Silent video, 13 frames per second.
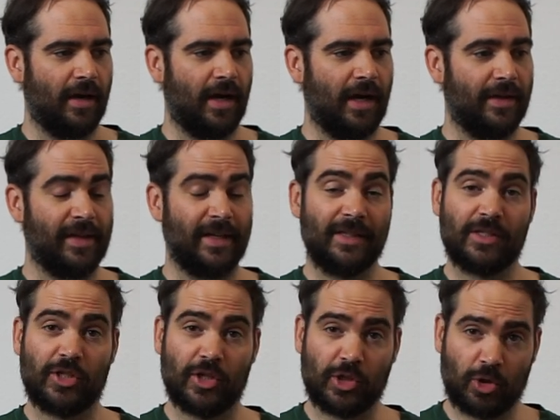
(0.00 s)

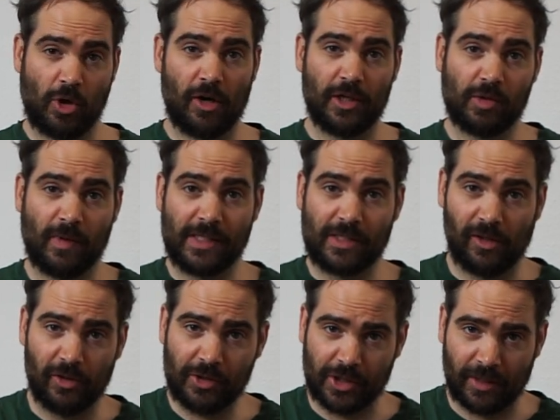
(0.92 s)
that's the strongest
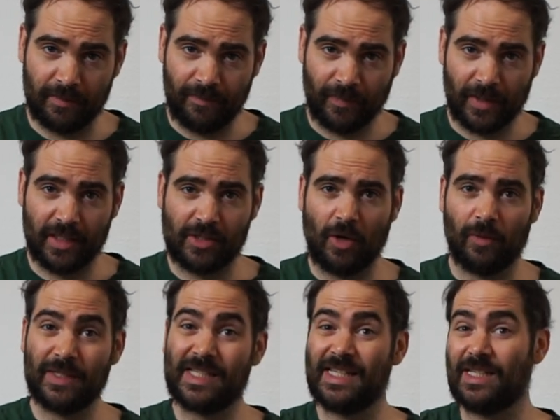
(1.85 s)
resolution is
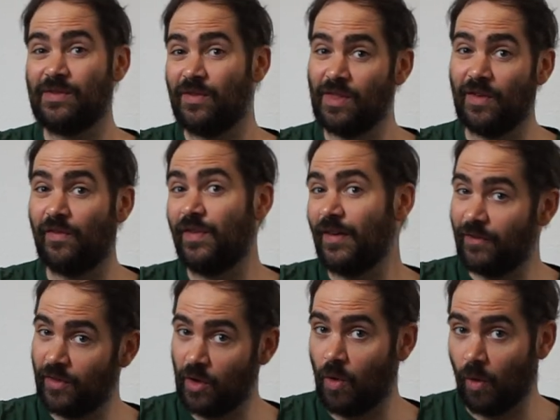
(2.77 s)
always this the
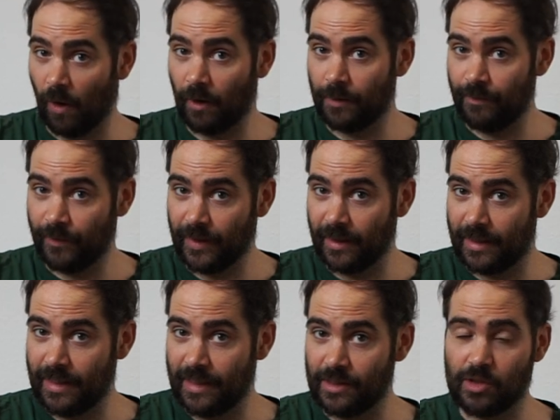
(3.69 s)
fifth chord in the
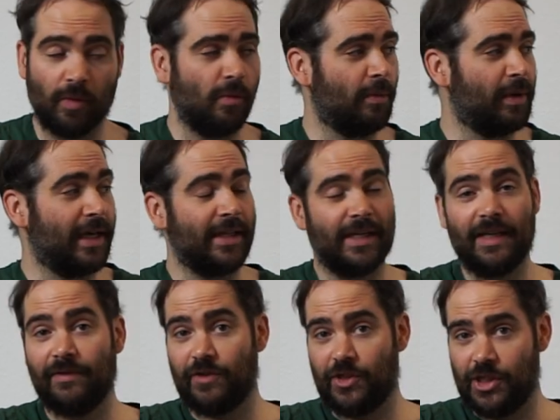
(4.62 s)
key. So when we're playing the key
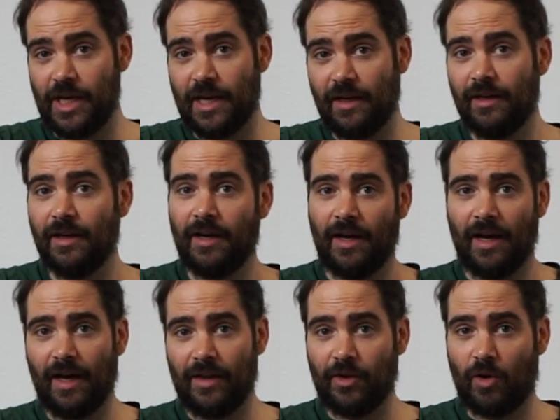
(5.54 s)
of G,
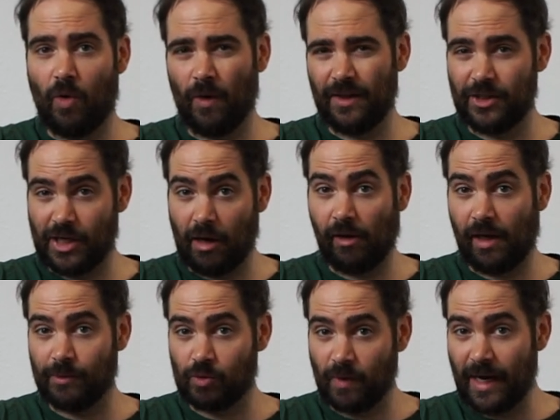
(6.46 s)
the chord that generally
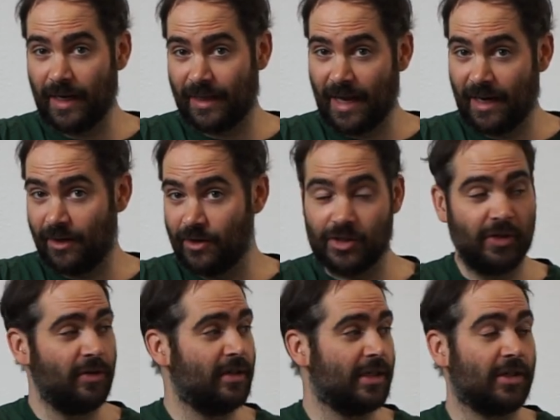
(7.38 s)
comes right at the end of the
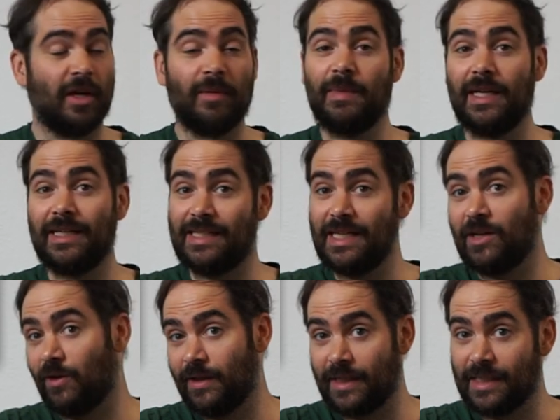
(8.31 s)
tune is going to be a D
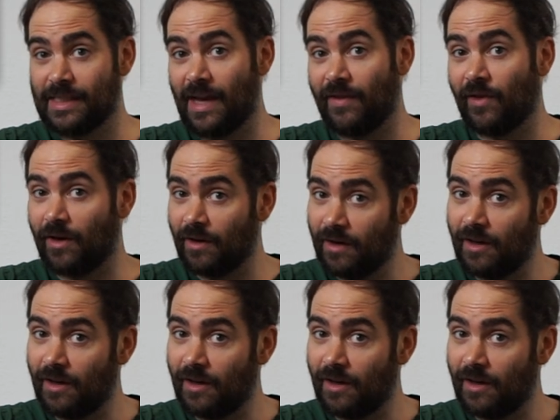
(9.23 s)
or a D7.